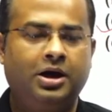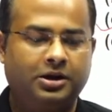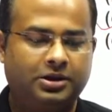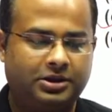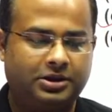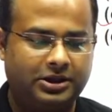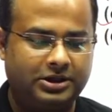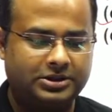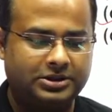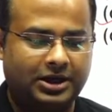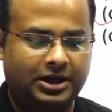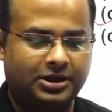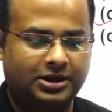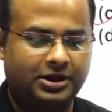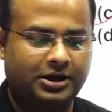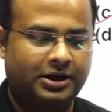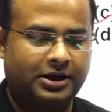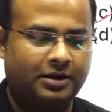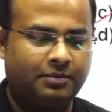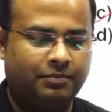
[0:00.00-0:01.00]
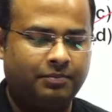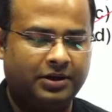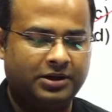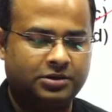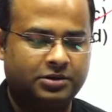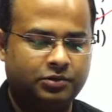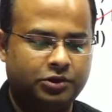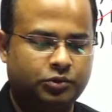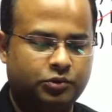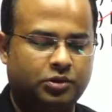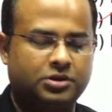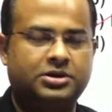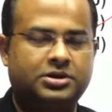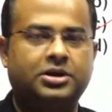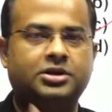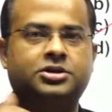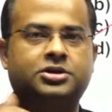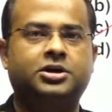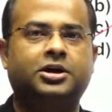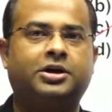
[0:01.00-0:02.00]
these are the temples which was
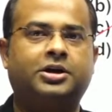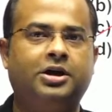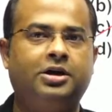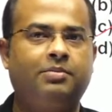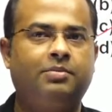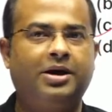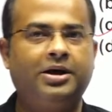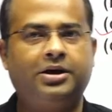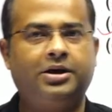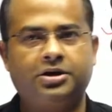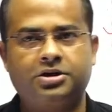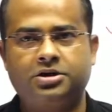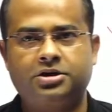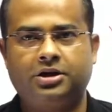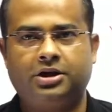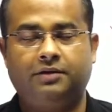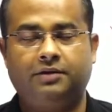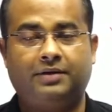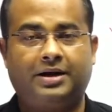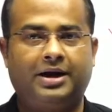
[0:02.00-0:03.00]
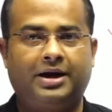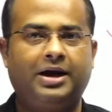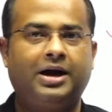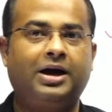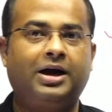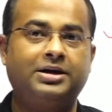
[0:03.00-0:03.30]
constructed by Krishnadevaraya.